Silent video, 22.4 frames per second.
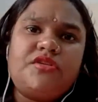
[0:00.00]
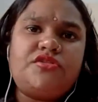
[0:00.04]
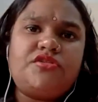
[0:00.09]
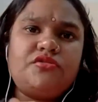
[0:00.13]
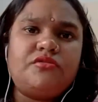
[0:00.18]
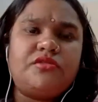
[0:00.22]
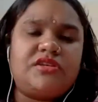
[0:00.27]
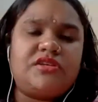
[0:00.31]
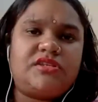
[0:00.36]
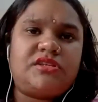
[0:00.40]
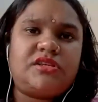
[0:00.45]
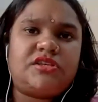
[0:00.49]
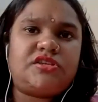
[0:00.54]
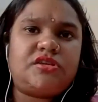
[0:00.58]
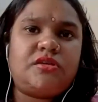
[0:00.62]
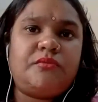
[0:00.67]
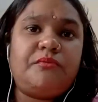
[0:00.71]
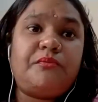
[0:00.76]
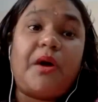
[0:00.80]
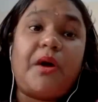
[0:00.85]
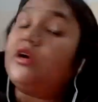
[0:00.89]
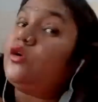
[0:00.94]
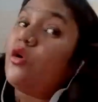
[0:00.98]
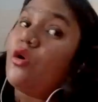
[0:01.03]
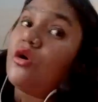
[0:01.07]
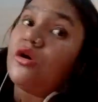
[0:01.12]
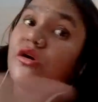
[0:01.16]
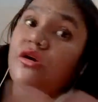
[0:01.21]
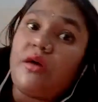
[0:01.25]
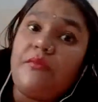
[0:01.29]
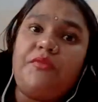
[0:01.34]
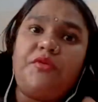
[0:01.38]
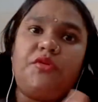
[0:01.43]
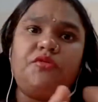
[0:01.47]
jurisdiction part or
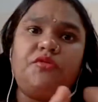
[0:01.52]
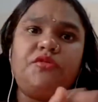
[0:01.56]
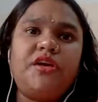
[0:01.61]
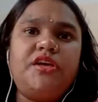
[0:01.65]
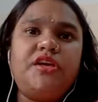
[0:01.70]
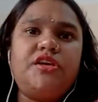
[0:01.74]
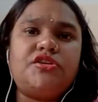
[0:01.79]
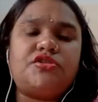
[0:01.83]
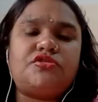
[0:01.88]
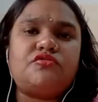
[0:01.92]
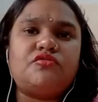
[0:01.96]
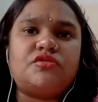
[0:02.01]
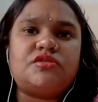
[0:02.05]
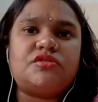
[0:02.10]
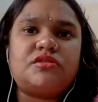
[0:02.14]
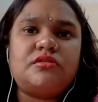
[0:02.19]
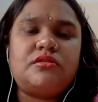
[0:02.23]
come to the issue.